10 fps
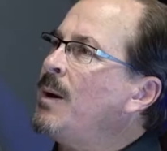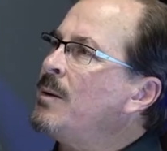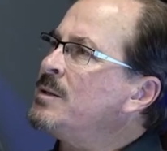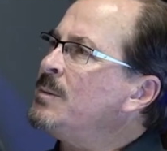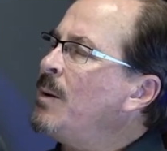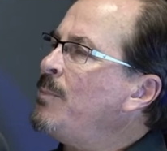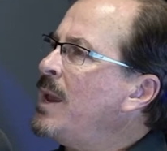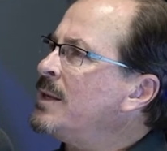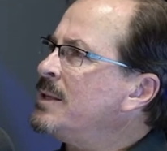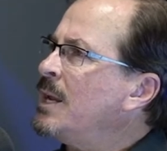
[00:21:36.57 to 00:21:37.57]
it's about it's about
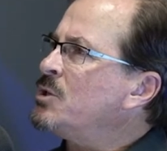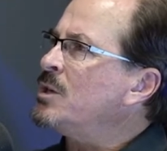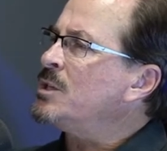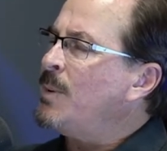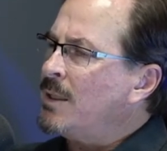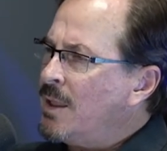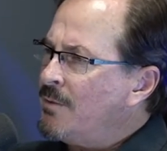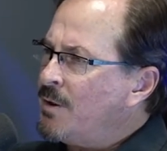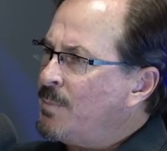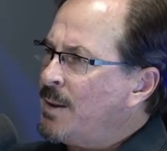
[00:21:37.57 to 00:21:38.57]
paying attention it's about
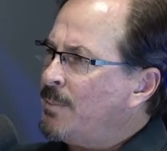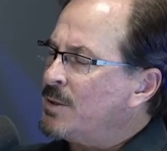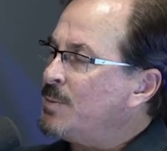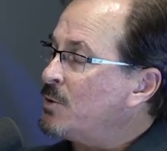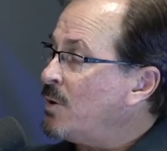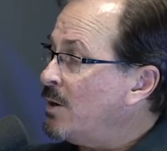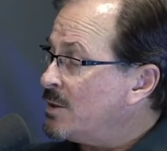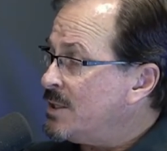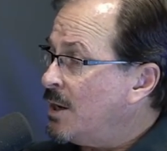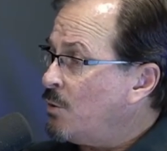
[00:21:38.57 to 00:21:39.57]
loving people it's about trying to
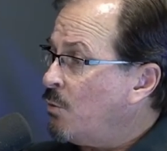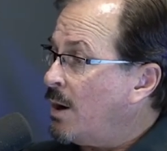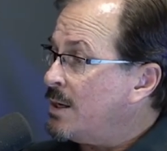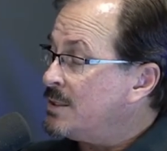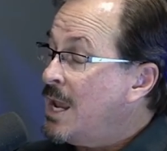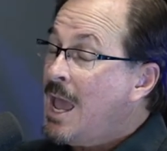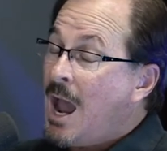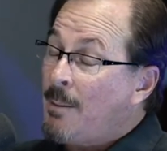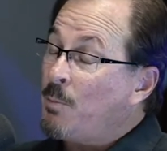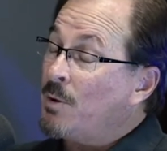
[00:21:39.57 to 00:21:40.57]
extend grace
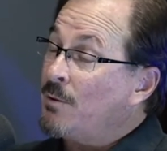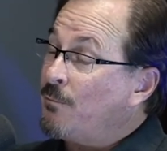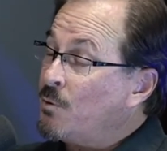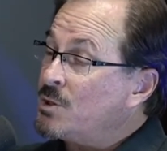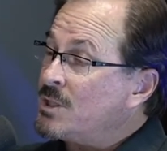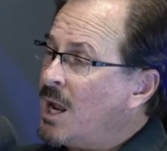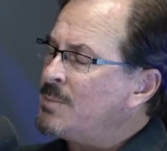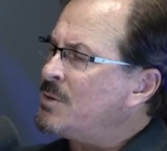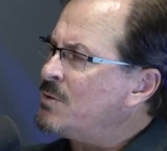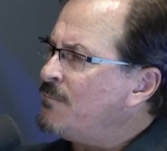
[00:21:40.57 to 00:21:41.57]
i remember one of the first
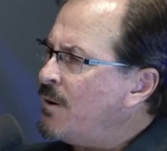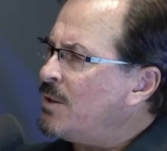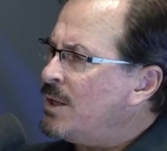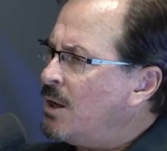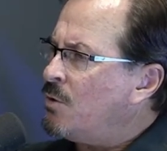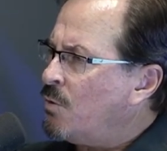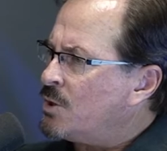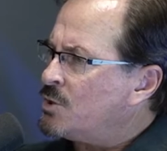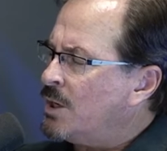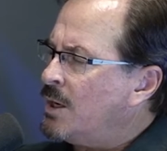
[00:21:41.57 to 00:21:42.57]
times i was a fairly young
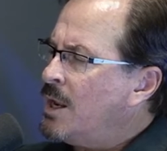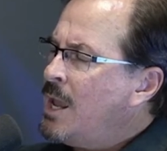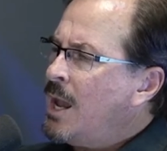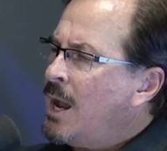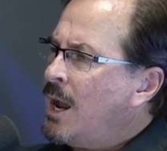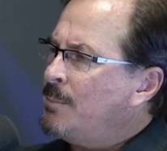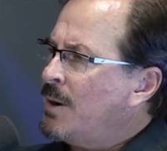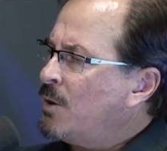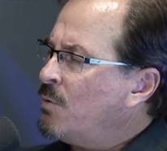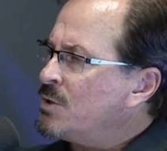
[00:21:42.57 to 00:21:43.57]
christian uh, i'd
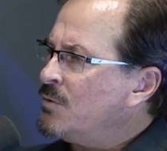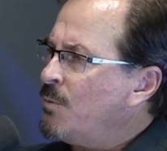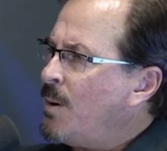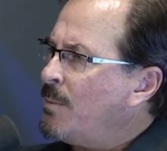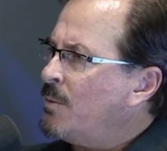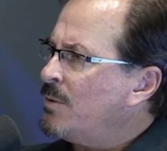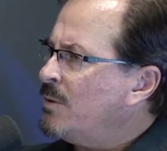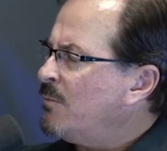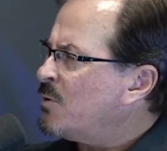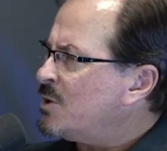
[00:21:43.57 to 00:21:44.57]
been a christian for probably
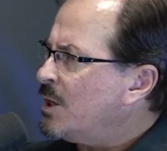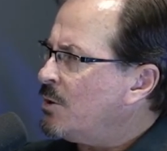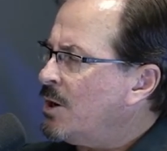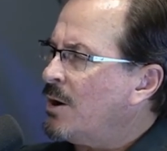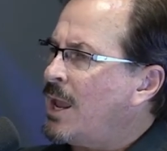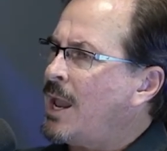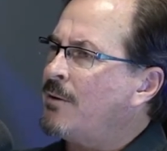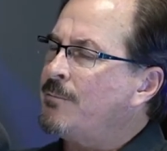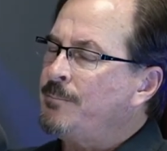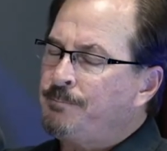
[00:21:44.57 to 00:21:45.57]
within the first year year and a
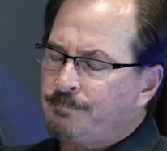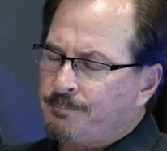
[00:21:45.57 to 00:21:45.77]
half